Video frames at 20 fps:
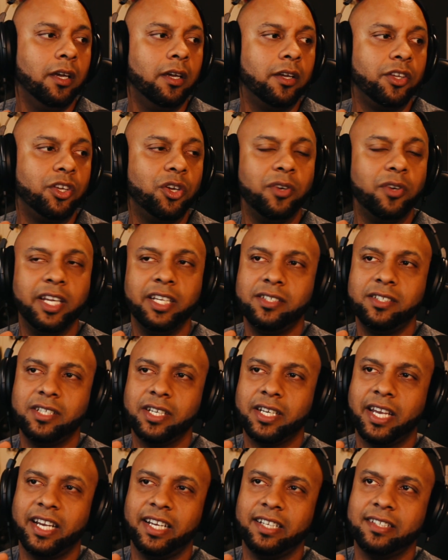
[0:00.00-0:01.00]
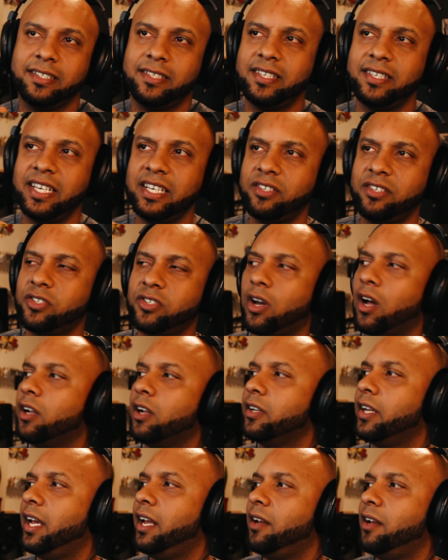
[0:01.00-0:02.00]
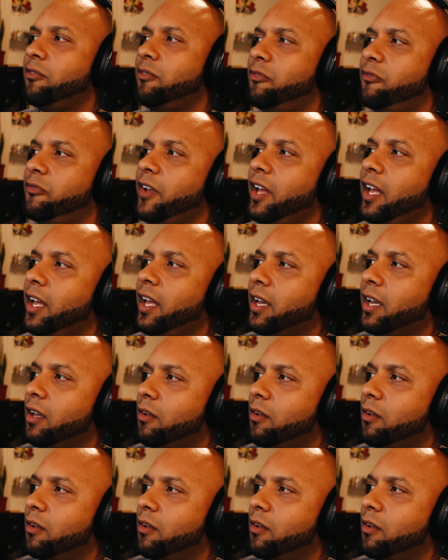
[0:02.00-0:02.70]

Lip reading: you need to get sea salt and fig